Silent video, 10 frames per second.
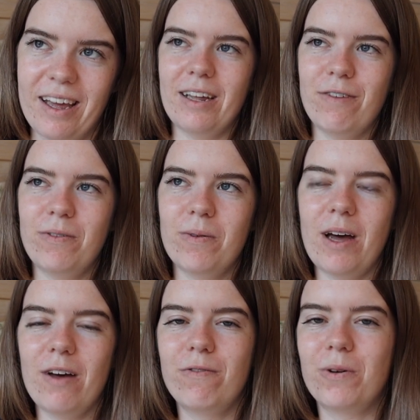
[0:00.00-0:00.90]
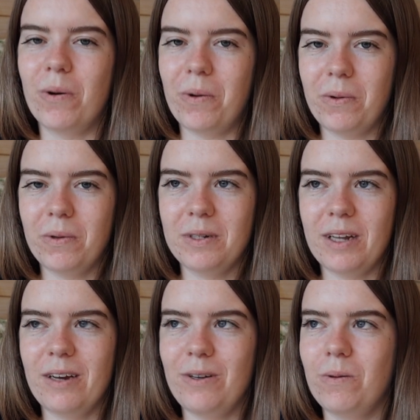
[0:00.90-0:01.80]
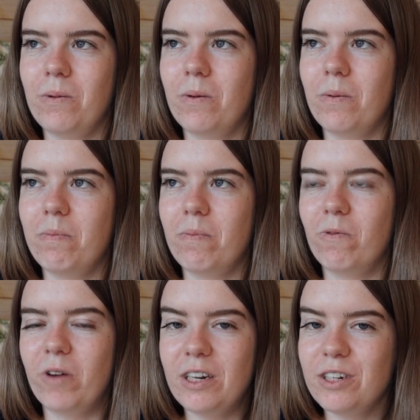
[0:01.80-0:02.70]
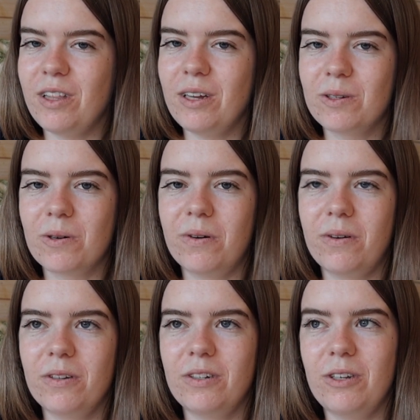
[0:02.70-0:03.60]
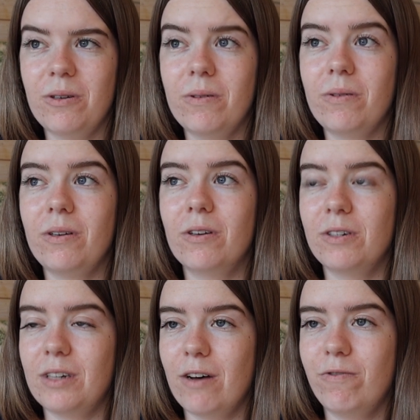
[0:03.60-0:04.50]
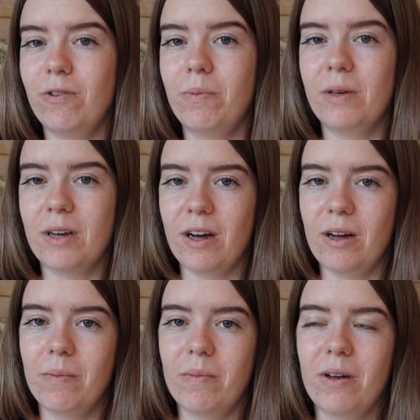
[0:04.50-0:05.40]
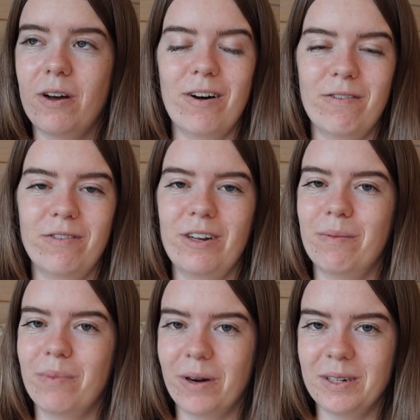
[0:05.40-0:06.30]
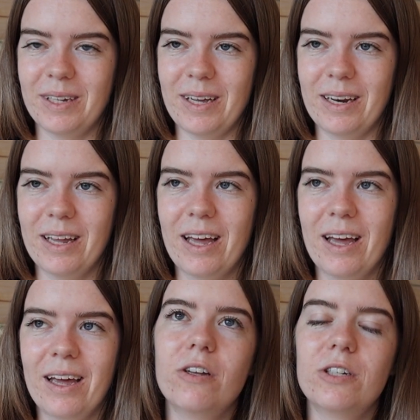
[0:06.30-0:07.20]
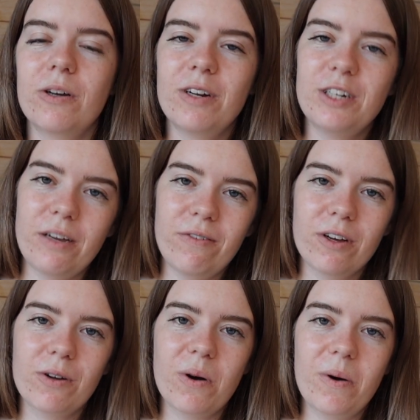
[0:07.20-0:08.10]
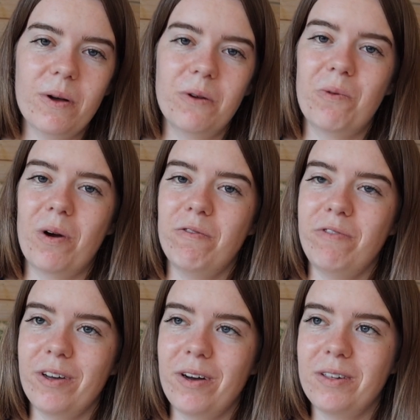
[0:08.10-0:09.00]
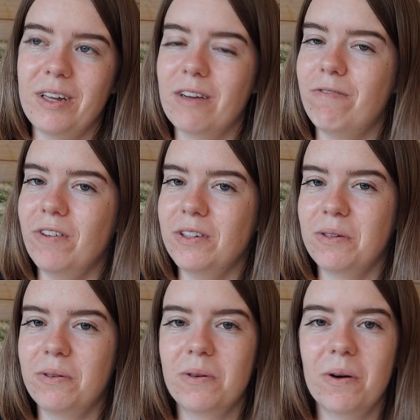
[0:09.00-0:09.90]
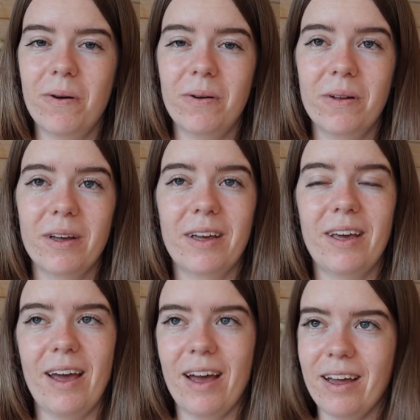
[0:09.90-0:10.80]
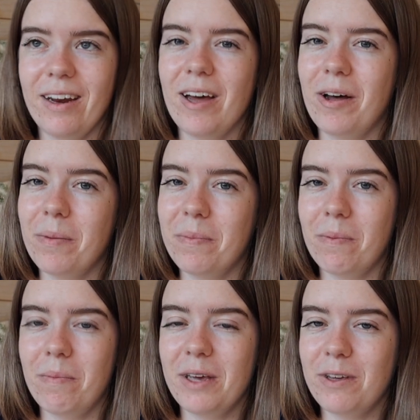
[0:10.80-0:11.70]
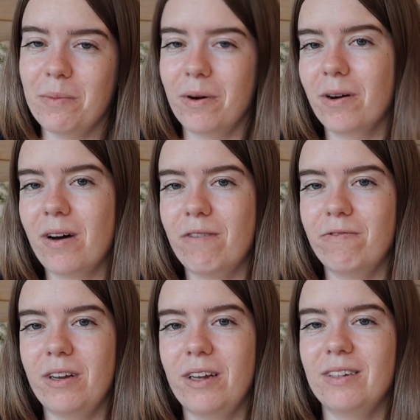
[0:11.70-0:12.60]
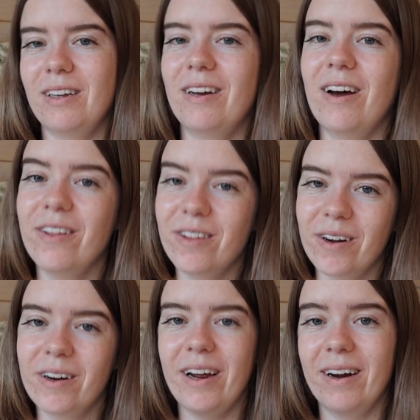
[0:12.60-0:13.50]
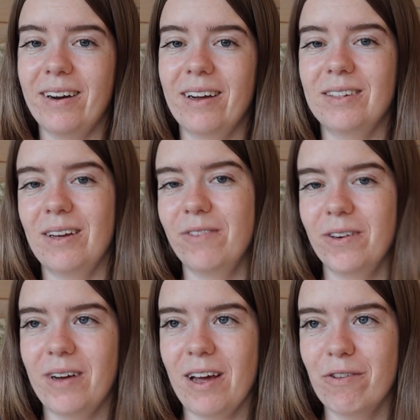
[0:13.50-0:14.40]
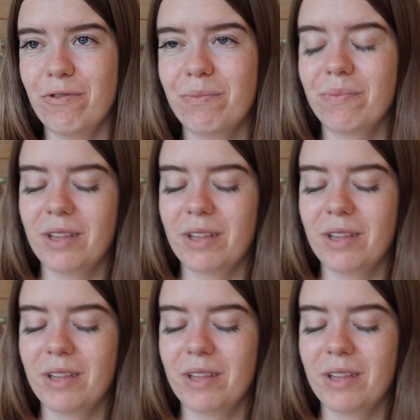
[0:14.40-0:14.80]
If you have goals and you reach these goals, you yourself will become a confident person. So achieving a goal in one field, like a physical goal, can help make you more confident in other areas of your life.